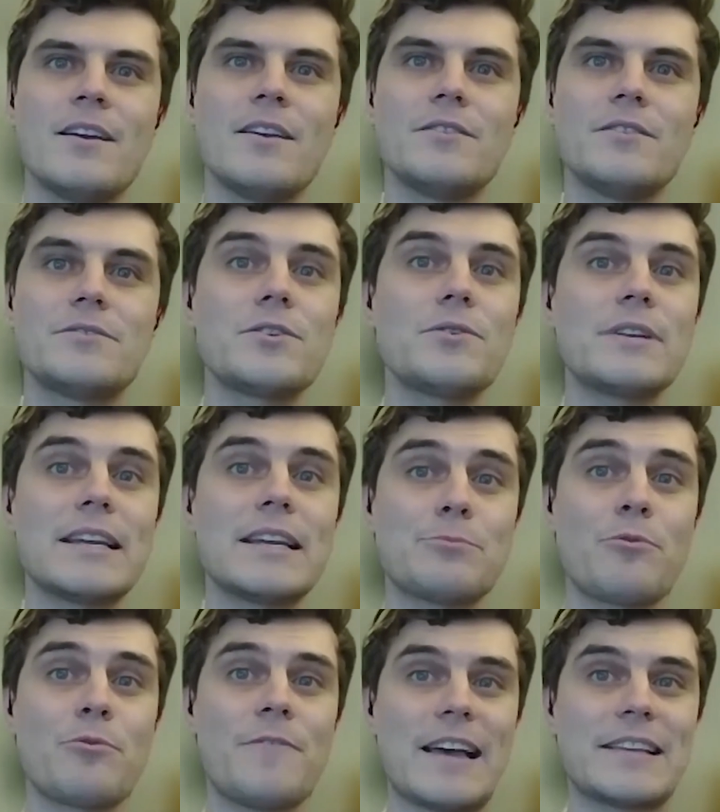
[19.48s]
Stuart is
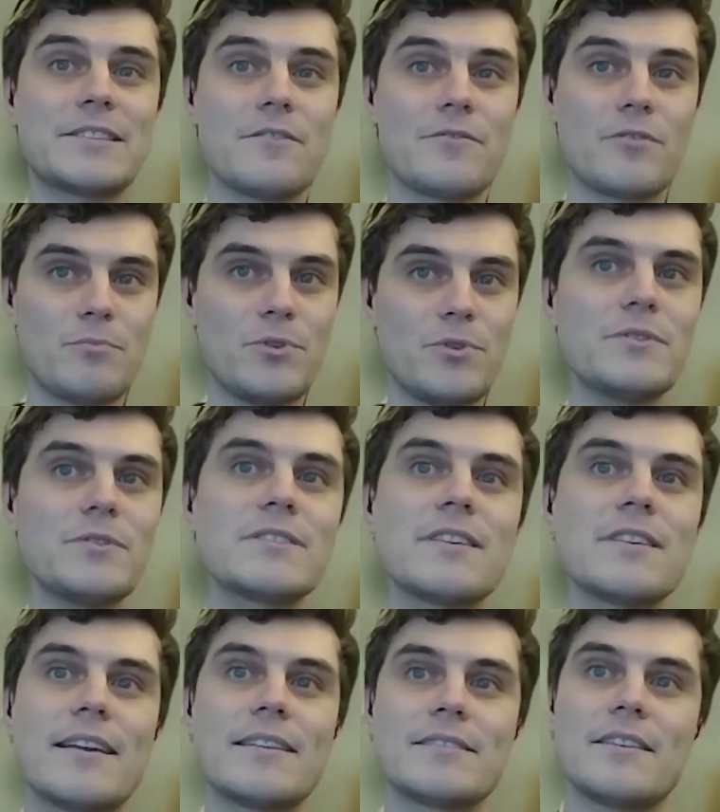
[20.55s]
Professor of Computer
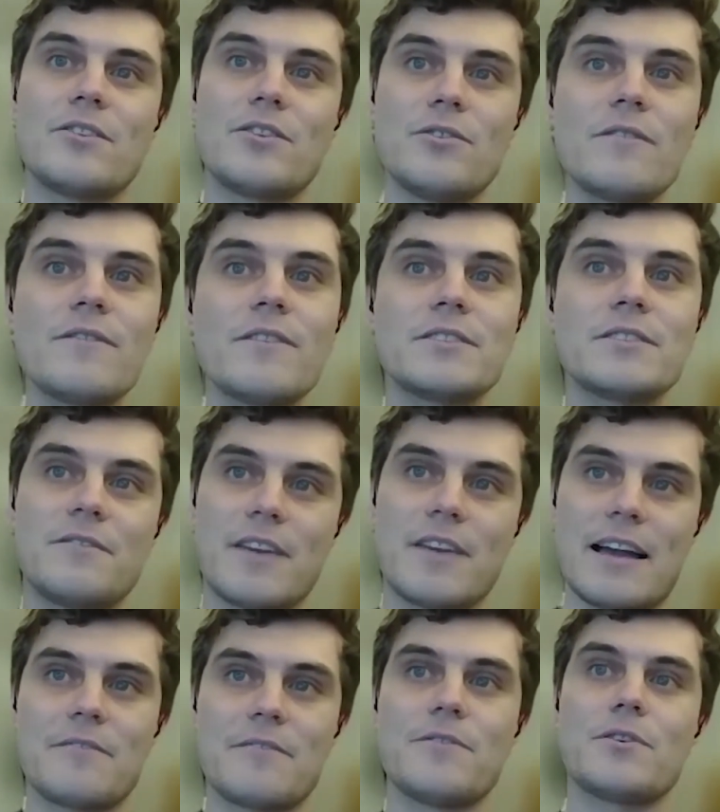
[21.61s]
Science at the University of
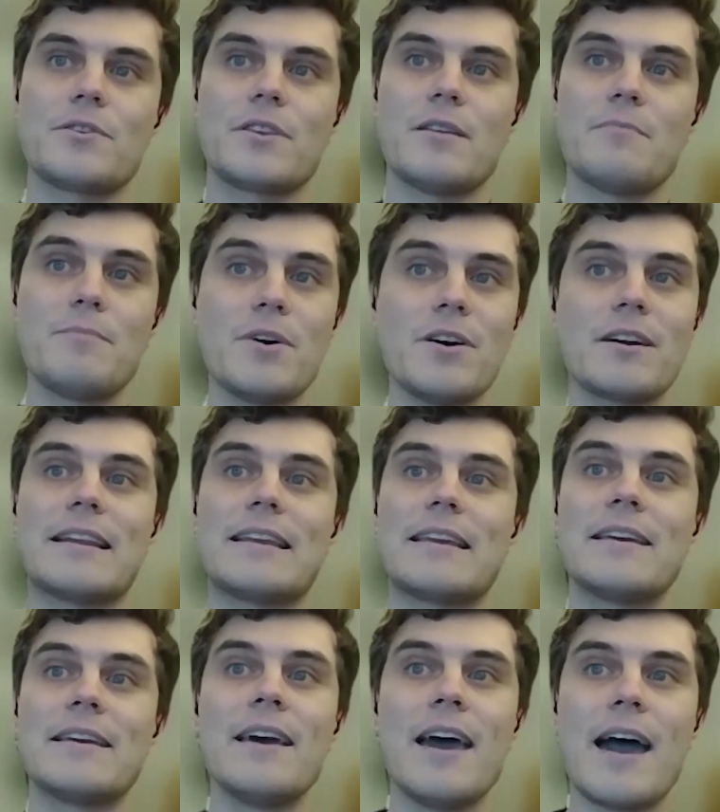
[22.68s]
California,
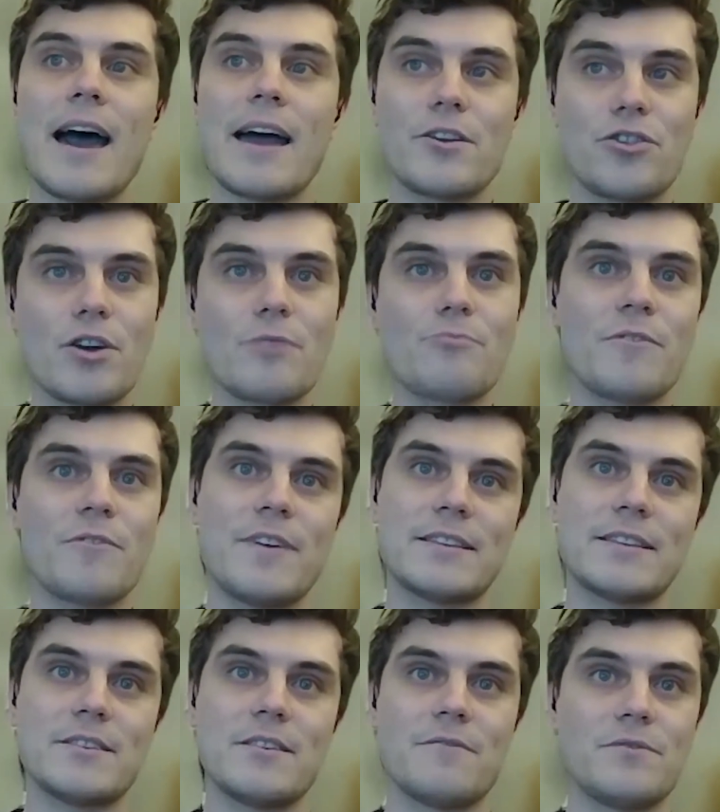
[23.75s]
Berkeley, and Adjunct
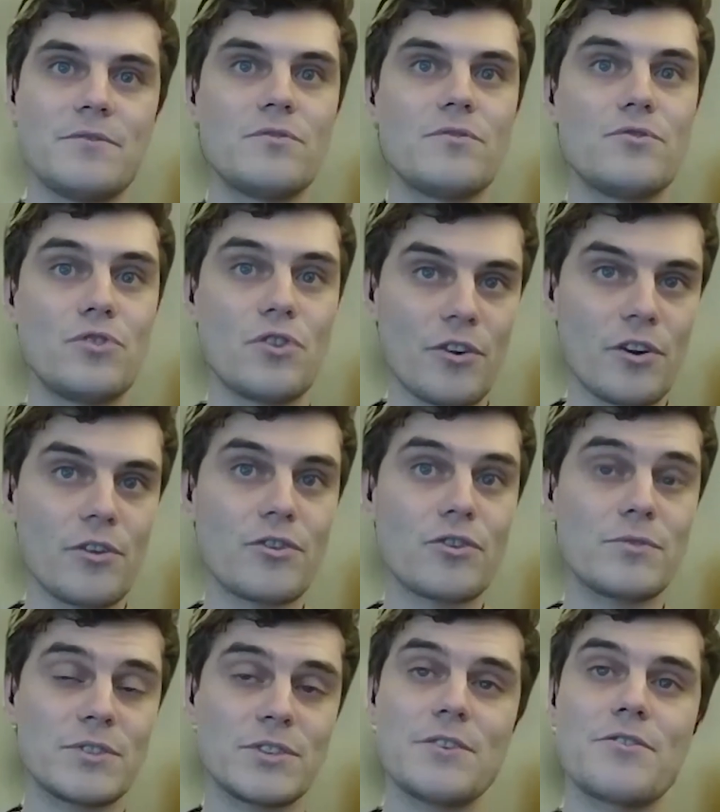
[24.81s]
Professor of
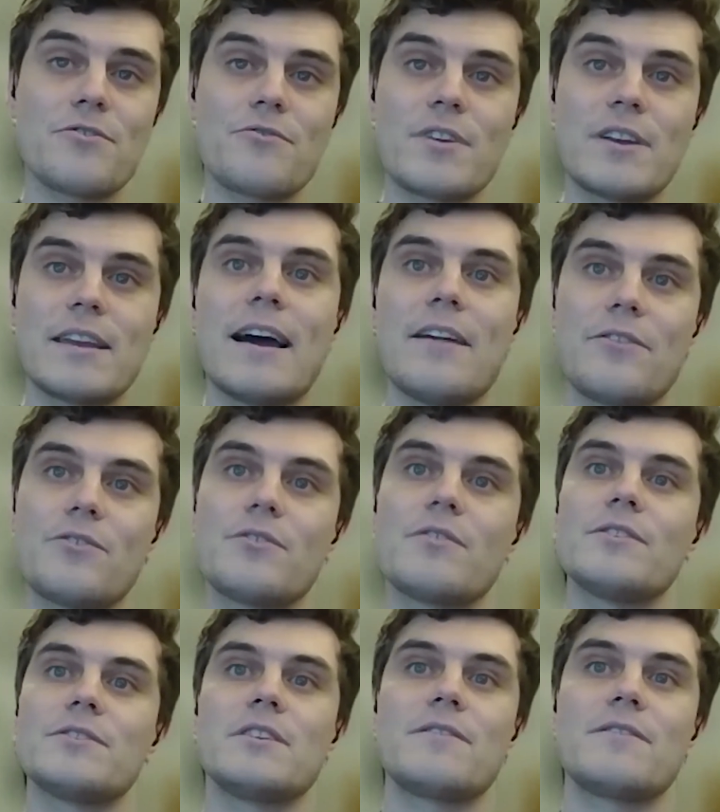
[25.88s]
Neurological Surgery at the
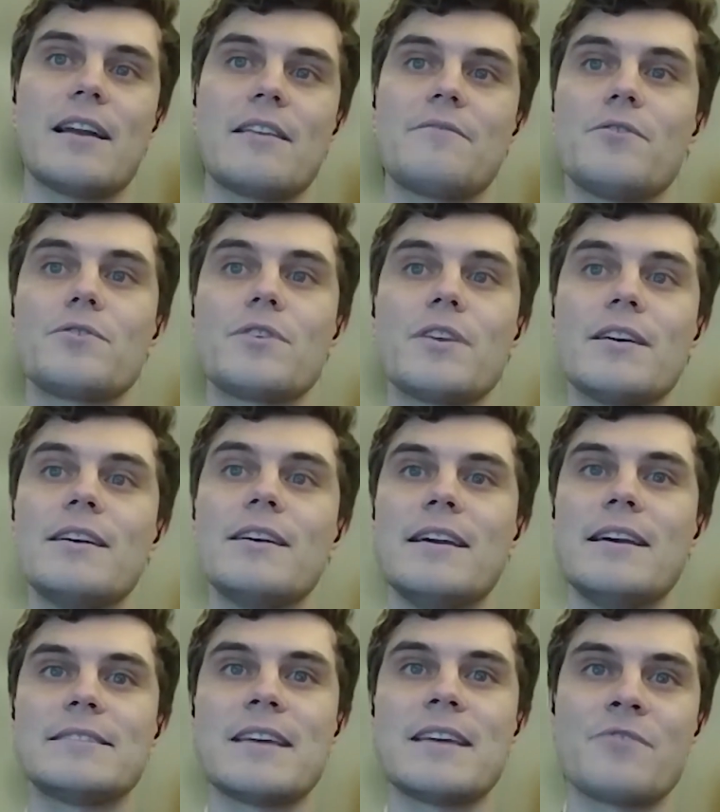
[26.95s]
University of California,
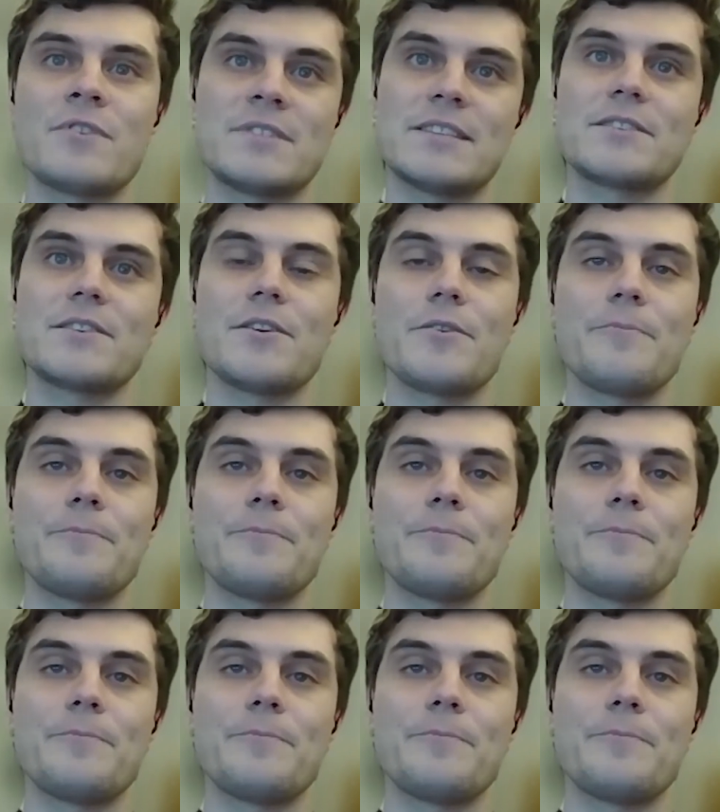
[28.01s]
San Francisco.